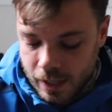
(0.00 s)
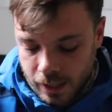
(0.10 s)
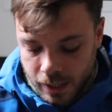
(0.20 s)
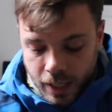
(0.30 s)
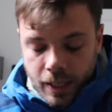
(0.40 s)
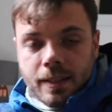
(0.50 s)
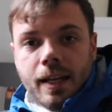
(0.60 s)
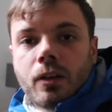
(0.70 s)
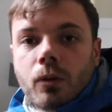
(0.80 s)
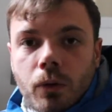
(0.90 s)
to
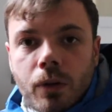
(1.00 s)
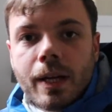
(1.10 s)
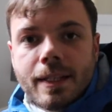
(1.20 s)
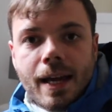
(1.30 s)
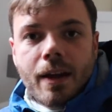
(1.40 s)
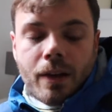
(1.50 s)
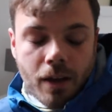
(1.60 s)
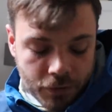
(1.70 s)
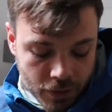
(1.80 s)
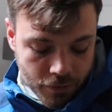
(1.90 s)
dig all the way down
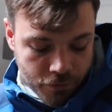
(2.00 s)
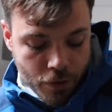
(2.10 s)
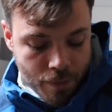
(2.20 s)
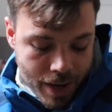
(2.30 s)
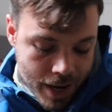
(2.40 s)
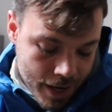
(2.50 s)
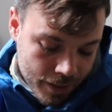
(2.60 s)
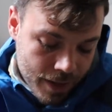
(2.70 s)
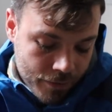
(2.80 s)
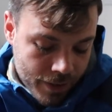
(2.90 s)
after the food
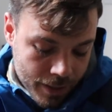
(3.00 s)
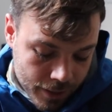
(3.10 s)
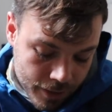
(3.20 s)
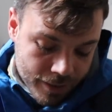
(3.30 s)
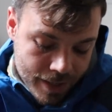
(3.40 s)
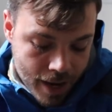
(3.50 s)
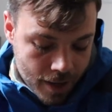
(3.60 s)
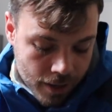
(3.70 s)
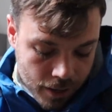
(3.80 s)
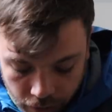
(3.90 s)
bag and everything in the tent.
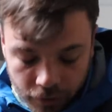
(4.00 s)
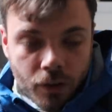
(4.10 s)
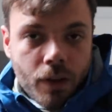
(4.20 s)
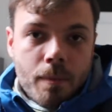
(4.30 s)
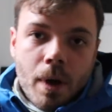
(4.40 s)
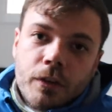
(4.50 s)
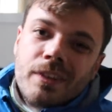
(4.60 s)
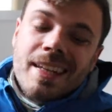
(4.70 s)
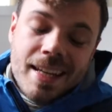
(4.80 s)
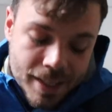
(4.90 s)
You know, it's not the
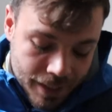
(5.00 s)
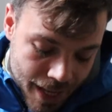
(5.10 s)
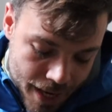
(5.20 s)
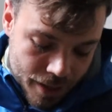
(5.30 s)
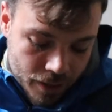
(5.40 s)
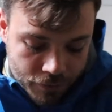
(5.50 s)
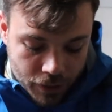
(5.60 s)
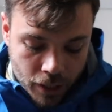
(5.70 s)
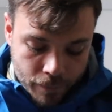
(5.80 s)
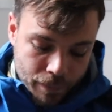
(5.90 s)
most needed layer that I've
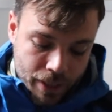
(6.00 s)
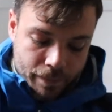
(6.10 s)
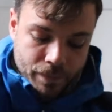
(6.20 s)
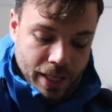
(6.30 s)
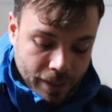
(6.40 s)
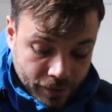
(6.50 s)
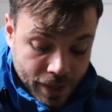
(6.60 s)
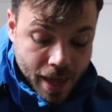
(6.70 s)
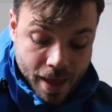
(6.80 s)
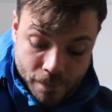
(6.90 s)
got, but it's
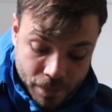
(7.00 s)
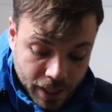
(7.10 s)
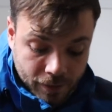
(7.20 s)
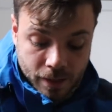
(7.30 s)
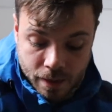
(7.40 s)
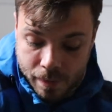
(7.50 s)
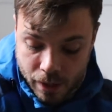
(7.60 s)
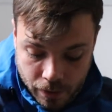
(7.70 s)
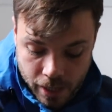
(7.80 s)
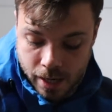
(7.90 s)
there, it's in the
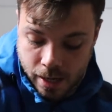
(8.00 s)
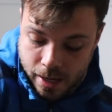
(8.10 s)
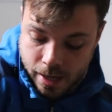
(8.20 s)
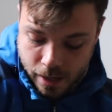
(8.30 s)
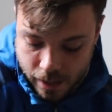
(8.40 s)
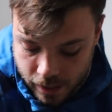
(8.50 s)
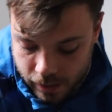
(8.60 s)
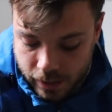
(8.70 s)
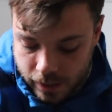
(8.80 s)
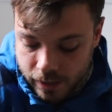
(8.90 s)
middle.
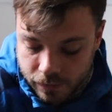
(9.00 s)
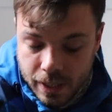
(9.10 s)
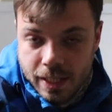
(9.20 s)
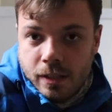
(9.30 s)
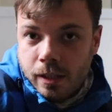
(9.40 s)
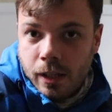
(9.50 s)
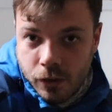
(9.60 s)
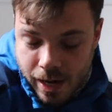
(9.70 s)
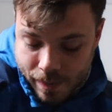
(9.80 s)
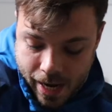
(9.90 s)
And if I need to
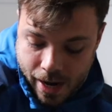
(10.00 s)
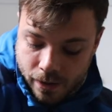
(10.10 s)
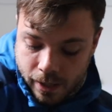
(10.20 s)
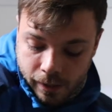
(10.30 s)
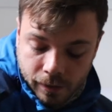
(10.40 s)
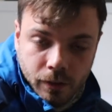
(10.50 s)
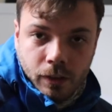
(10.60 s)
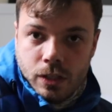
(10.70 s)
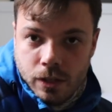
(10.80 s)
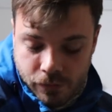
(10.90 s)
grab it out, it's
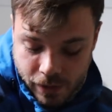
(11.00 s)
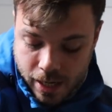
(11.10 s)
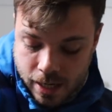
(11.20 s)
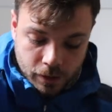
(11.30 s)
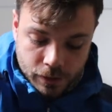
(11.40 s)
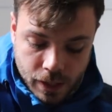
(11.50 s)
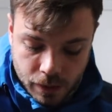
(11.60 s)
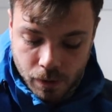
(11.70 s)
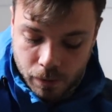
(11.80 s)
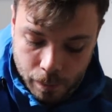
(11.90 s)
not too far. And I'll tell
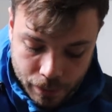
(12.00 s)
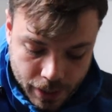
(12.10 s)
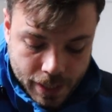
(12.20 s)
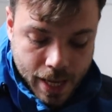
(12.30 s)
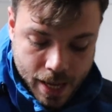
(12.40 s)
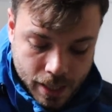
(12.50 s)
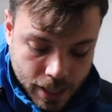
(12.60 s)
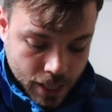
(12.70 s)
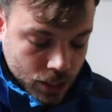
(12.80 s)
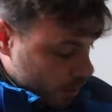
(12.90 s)
you why we'll put it there
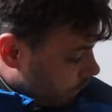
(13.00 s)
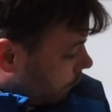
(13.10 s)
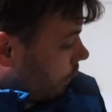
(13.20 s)
in just a